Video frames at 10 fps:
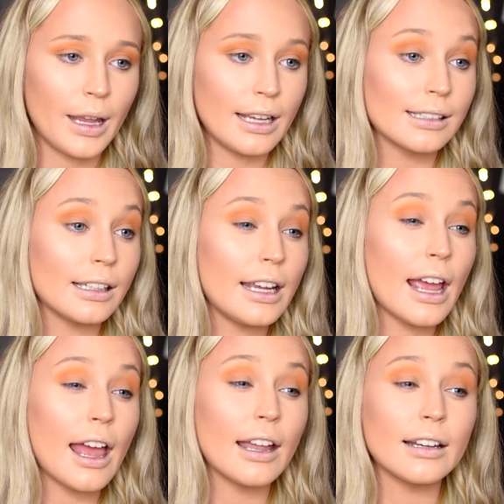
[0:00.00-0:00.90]

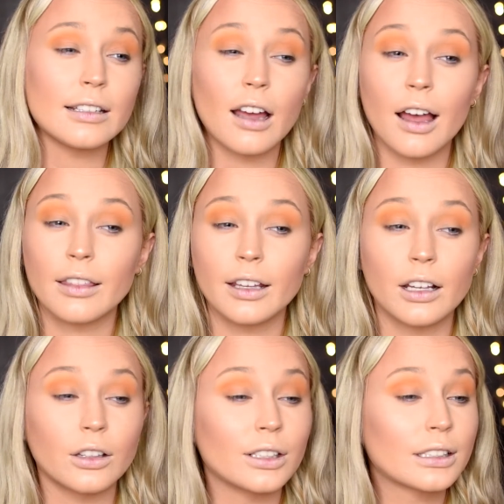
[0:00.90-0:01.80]
easily, and I think
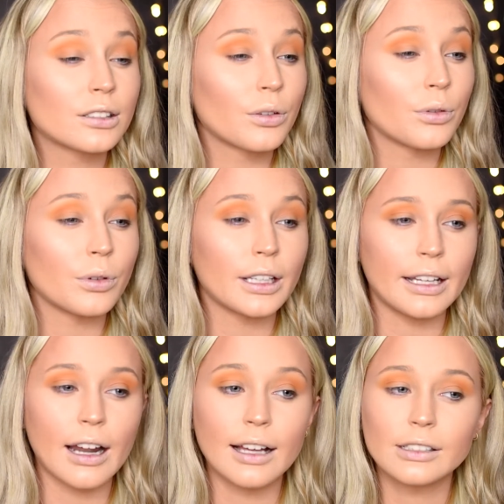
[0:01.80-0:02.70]
it looks
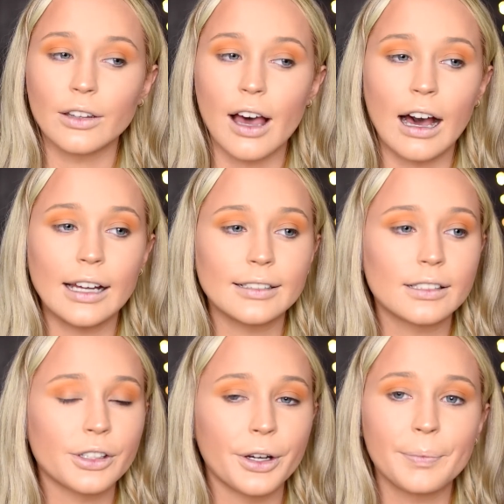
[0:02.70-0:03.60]
really nice on the eyes,
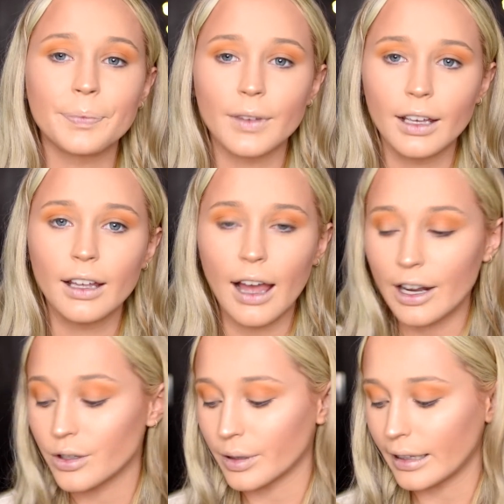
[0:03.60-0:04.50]
so
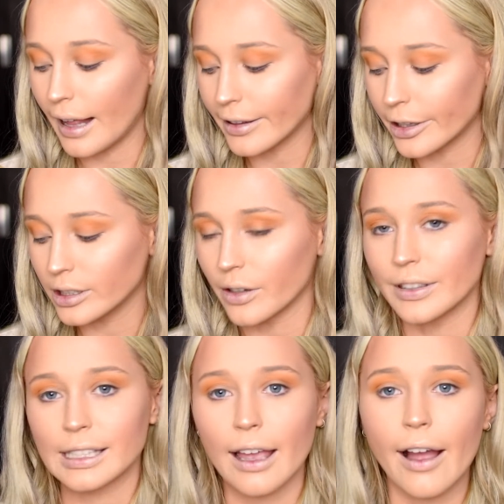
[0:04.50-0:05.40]
I do really like those.
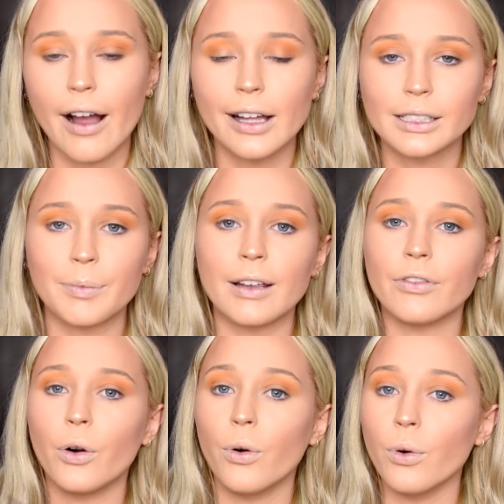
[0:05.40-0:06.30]
Obviously I can't speak
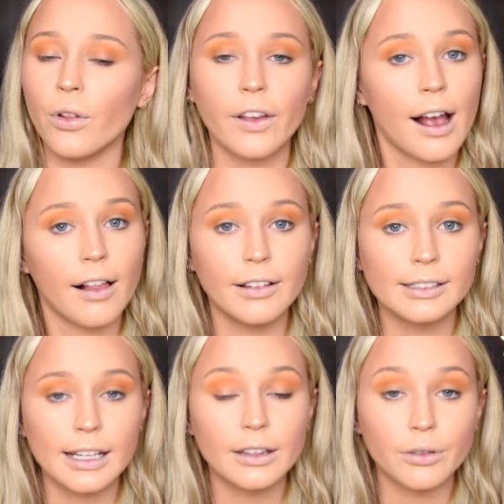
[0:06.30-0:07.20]
for all the
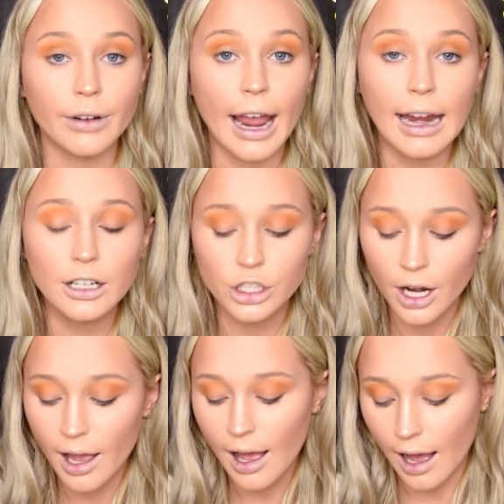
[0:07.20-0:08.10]
colours in the range,
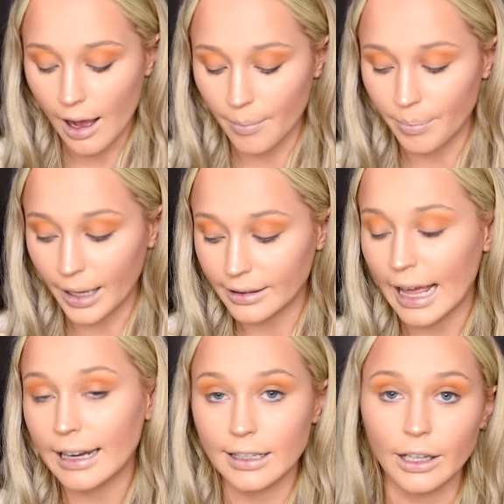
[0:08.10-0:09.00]
but
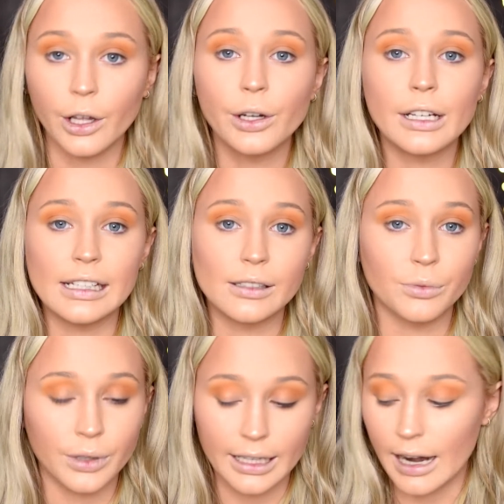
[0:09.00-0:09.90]
that yellow is
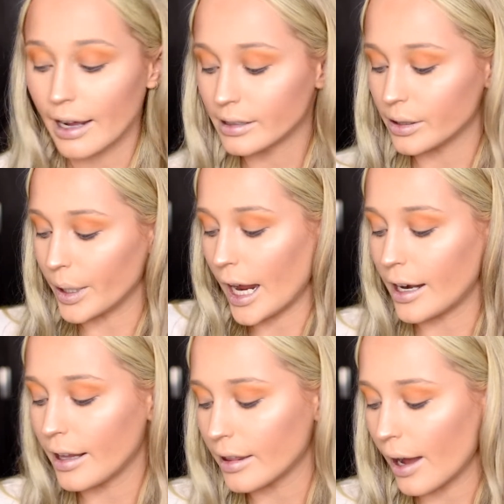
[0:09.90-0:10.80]
really nice. So
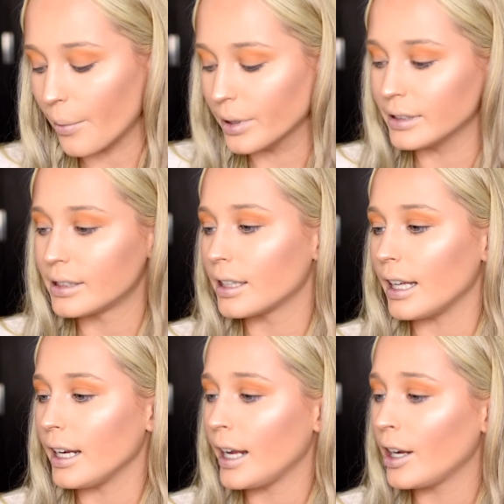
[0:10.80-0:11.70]
again, that was
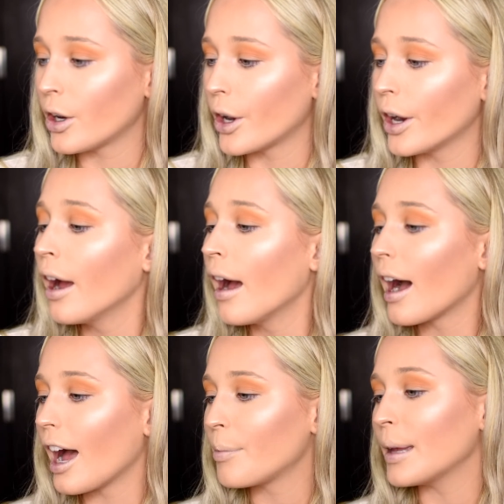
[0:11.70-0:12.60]
the Kiko
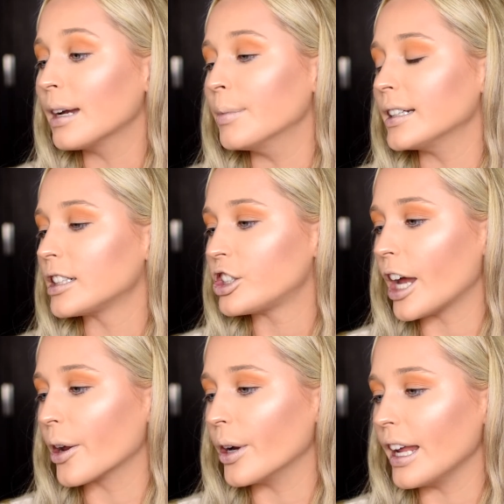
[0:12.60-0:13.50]
High Pigment
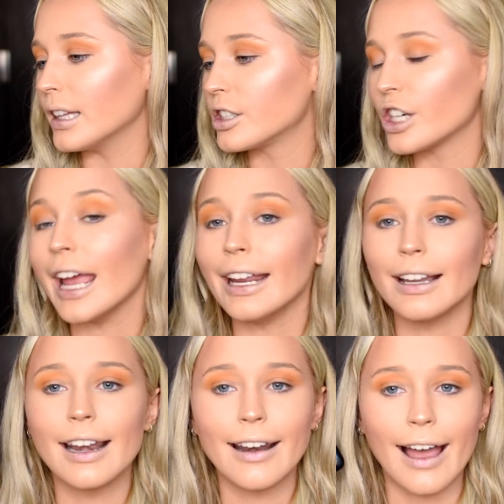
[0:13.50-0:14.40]
Shadow in the shade
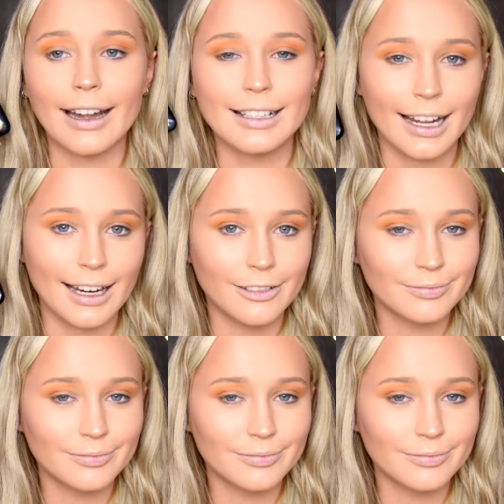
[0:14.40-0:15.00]
19.